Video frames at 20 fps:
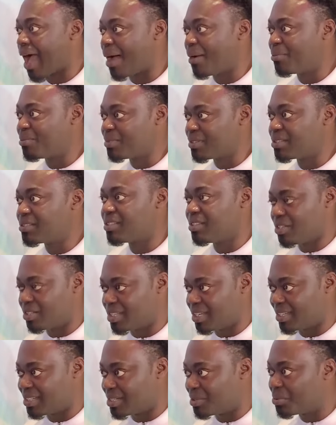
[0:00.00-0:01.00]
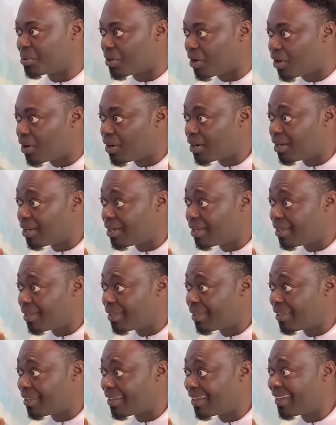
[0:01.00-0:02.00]
Do you think she will go?
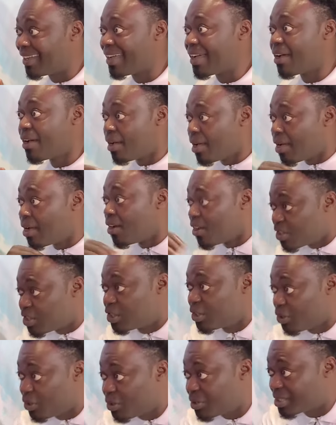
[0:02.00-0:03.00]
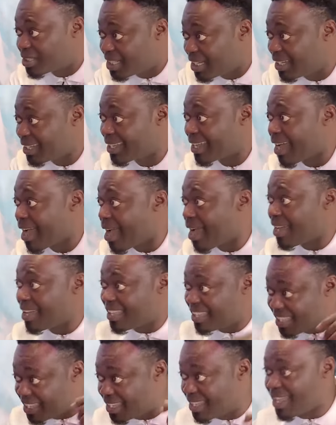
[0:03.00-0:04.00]
Do you think
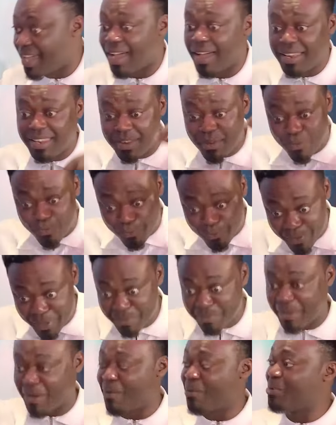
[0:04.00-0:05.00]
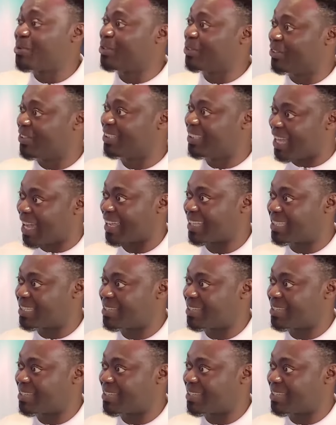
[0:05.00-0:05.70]
any female would do that?